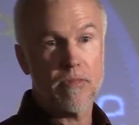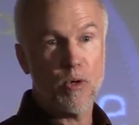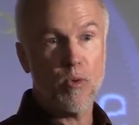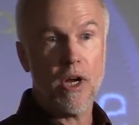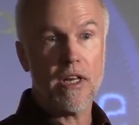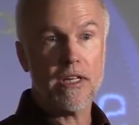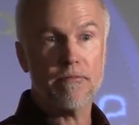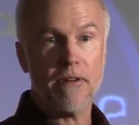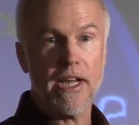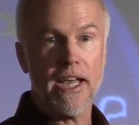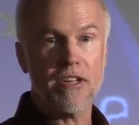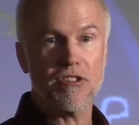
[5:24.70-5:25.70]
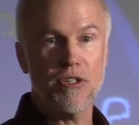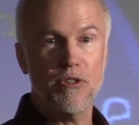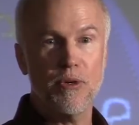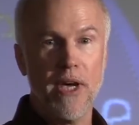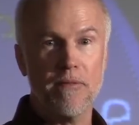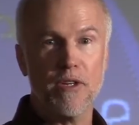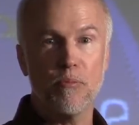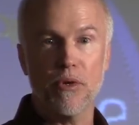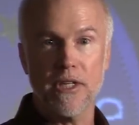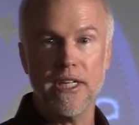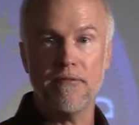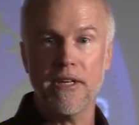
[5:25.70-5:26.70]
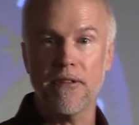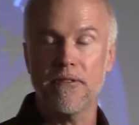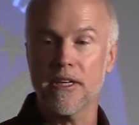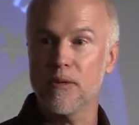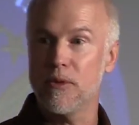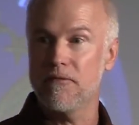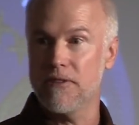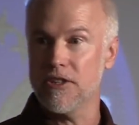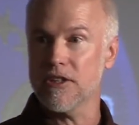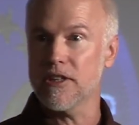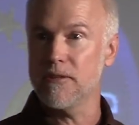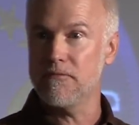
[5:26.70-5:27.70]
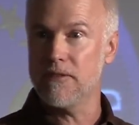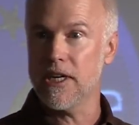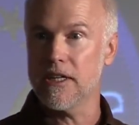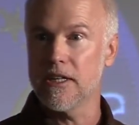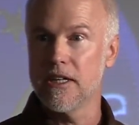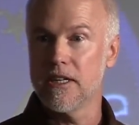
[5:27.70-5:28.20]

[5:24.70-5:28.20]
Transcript: Well, if I ask you, do you have to believe anything to be physically fit?